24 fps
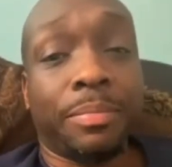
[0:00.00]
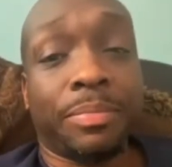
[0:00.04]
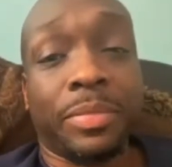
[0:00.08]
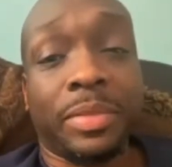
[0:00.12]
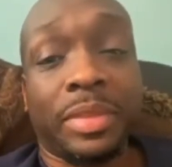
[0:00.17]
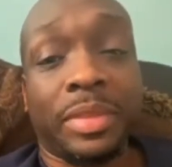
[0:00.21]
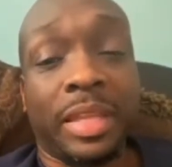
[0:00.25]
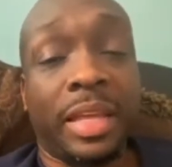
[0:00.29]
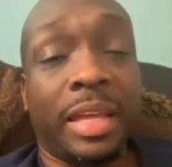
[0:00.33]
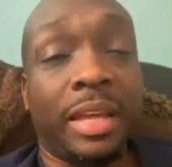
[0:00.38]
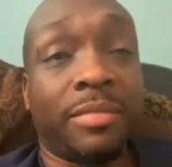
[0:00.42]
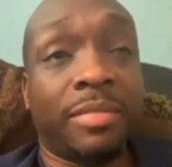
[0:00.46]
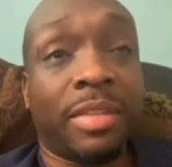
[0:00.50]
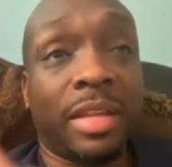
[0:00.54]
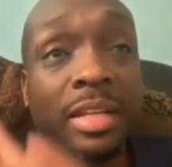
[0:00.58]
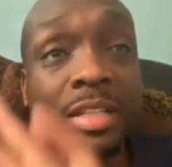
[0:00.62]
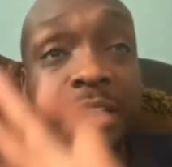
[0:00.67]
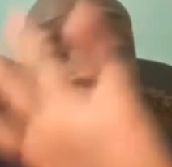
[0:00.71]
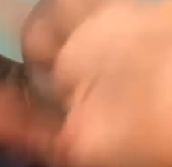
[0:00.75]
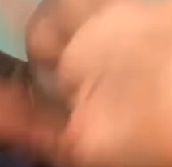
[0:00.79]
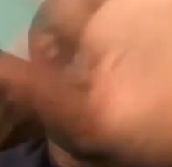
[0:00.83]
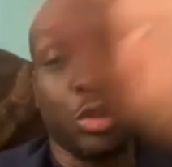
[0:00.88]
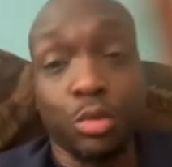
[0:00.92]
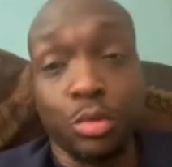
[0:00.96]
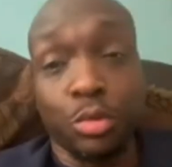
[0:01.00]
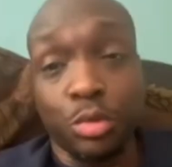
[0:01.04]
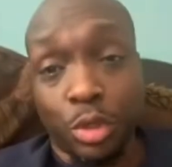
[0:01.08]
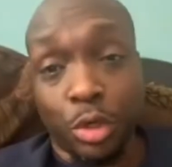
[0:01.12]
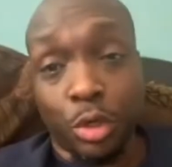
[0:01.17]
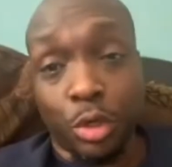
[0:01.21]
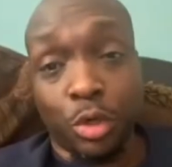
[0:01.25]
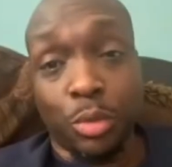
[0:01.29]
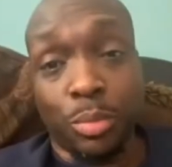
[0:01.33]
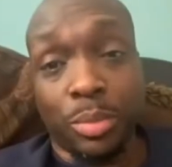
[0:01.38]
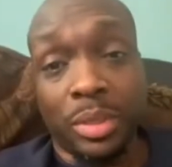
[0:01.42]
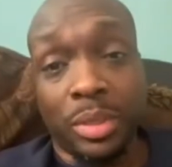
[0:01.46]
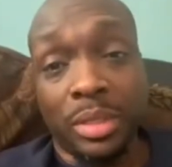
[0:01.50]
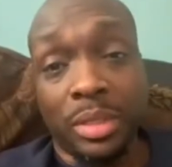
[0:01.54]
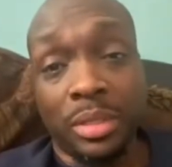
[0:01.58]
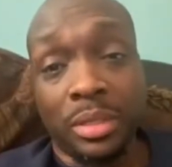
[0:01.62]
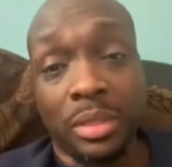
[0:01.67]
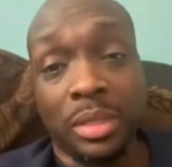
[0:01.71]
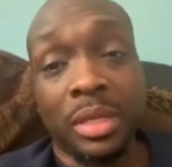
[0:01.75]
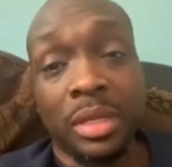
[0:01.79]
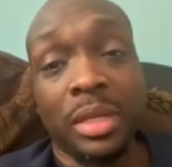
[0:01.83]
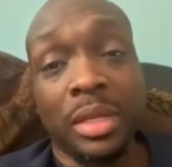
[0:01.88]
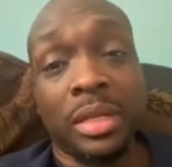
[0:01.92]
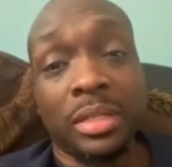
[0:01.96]
they have like this huge urban
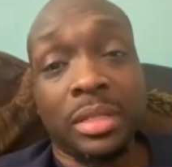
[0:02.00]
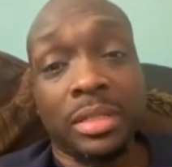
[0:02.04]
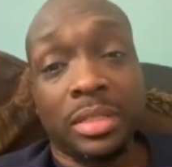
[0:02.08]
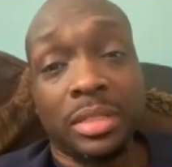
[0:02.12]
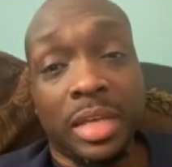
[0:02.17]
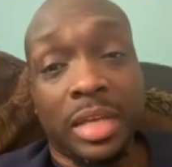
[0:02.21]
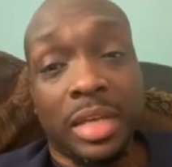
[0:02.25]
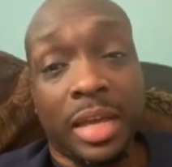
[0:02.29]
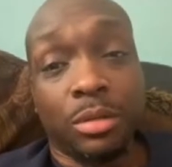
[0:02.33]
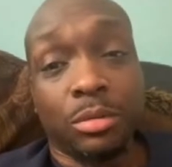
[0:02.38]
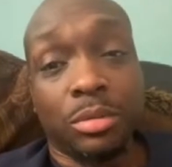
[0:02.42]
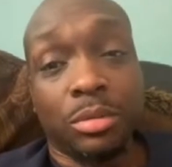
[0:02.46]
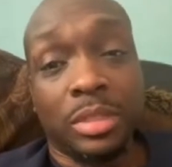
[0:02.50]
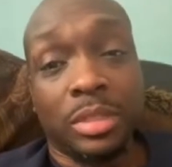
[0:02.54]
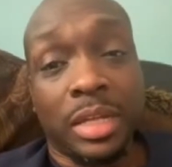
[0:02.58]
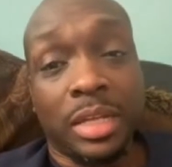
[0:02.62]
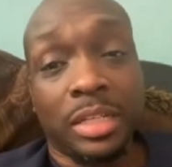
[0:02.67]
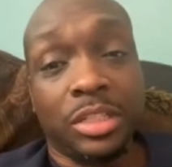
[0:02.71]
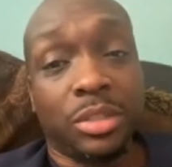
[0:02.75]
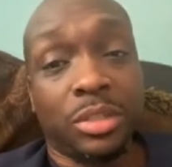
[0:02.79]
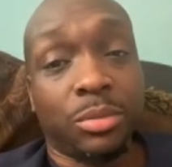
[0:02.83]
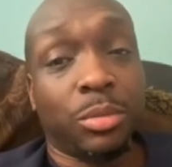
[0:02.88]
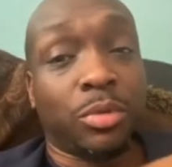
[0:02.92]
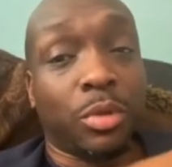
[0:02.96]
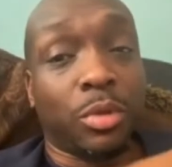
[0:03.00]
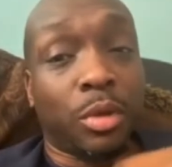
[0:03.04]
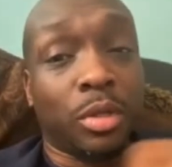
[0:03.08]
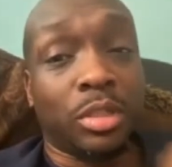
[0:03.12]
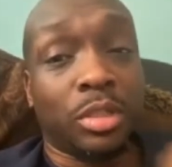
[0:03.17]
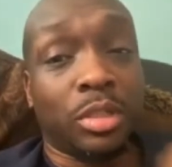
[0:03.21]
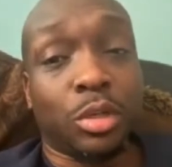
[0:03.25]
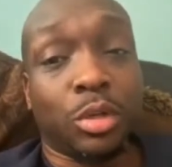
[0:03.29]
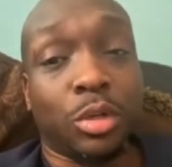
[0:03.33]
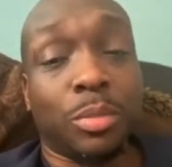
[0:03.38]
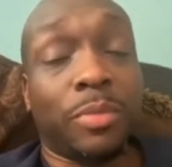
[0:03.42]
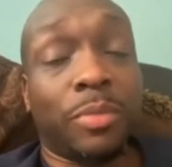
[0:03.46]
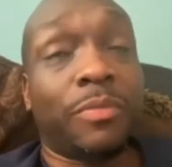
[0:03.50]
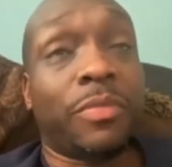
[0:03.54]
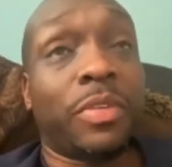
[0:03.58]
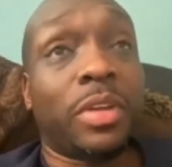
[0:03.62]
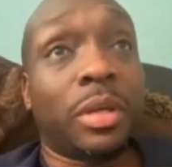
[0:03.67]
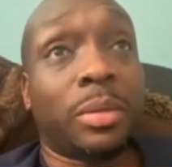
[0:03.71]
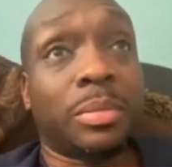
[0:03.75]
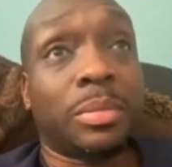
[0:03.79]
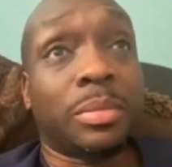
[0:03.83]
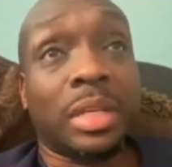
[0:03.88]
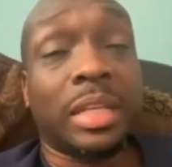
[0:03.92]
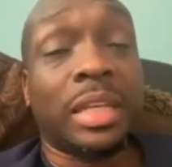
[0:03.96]
title section with all these urban
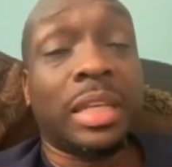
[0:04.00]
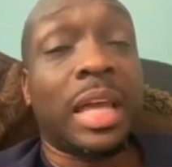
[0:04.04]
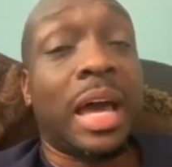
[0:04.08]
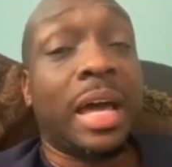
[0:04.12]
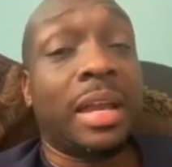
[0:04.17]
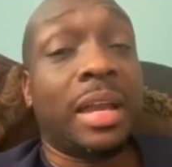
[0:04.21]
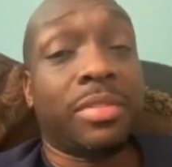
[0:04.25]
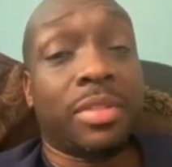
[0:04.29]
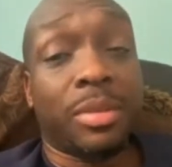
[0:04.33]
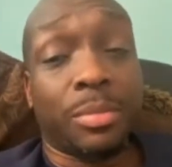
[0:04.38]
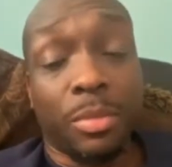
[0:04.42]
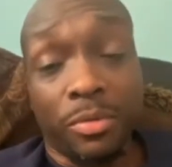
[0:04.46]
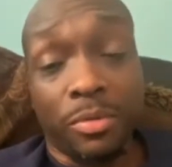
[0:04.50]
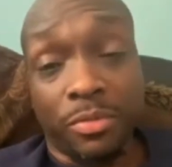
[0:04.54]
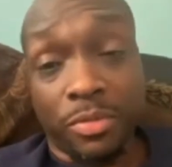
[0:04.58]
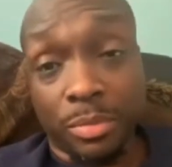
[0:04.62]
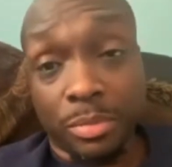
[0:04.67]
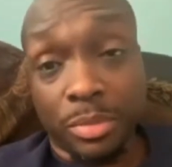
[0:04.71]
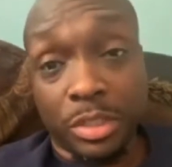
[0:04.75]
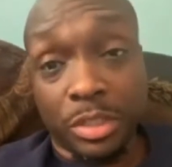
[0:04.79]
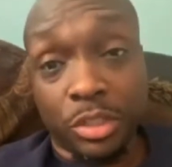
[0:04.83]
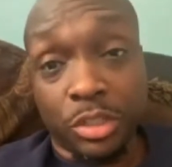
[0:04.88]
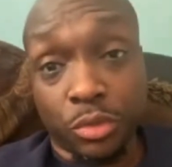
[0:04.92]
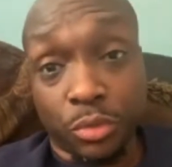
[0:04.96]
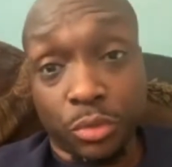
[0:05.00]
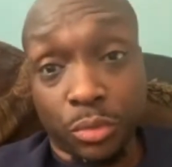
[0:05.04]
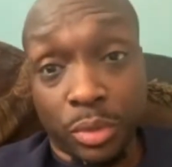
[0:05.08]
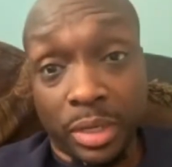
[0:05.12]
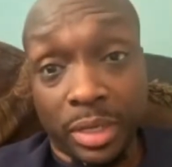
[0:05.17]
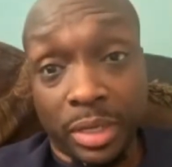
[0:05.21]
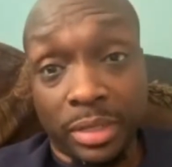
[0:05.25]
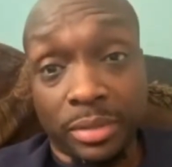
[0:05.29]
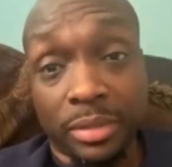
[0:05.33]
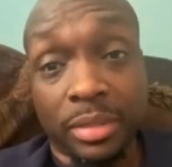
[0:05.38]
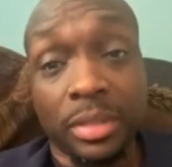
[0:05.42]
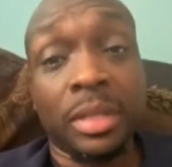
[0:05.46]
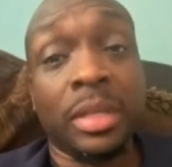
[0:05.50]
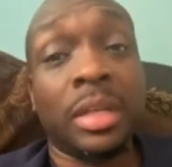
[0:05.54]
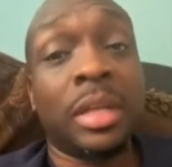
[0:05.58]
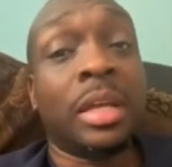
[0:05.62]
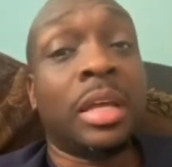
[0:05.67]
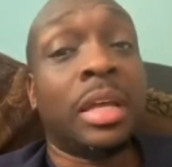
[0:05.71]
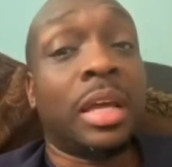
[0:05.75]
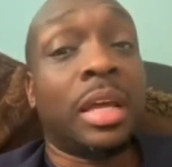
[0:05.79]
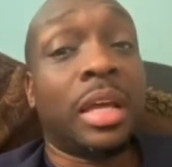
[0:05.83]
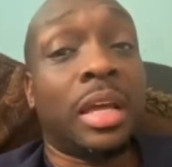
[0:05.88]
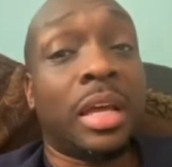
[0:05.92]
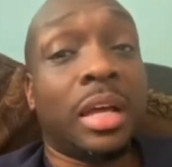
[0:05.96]
films. A lot of them are from Detroit,
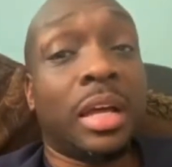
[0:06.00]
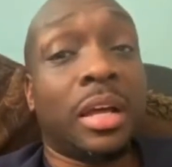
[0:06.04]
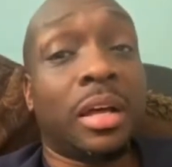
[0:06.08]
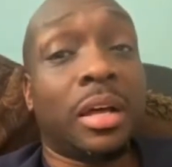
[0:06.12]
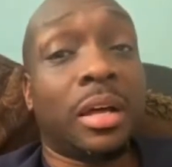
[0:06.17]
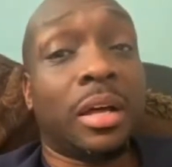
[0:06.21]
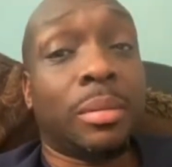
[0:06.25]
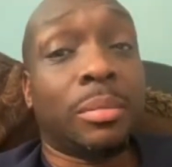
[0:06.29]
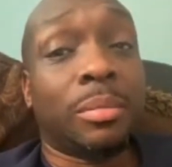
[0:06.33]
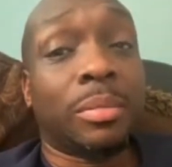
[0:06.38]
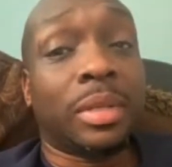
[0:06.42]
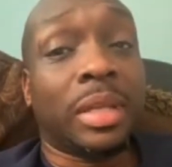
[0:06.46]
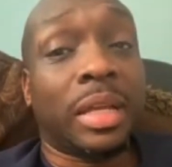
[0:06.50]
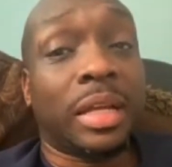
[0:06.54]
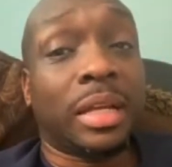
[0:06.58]
like